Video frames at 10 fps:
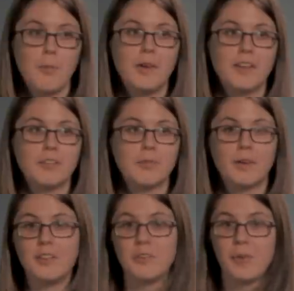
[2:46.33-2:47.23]
because of
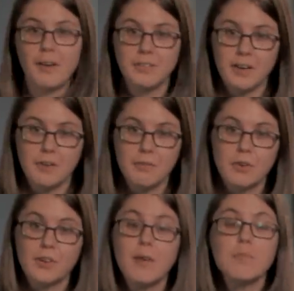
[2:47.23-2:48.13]
what I do outside of
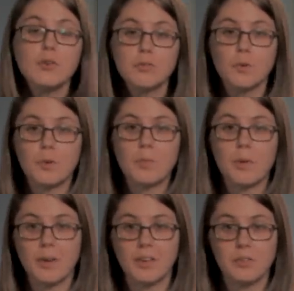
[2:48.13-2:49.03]
work. I'm pushed forward
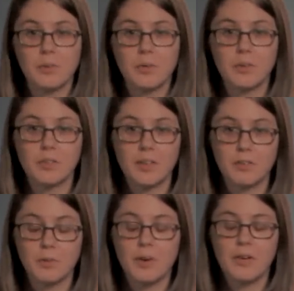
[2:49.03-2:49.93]
by what I do at work
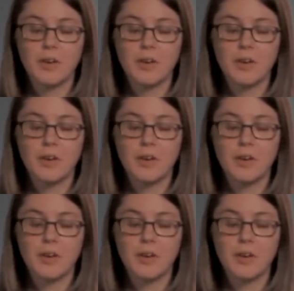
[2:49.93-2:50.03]
as well,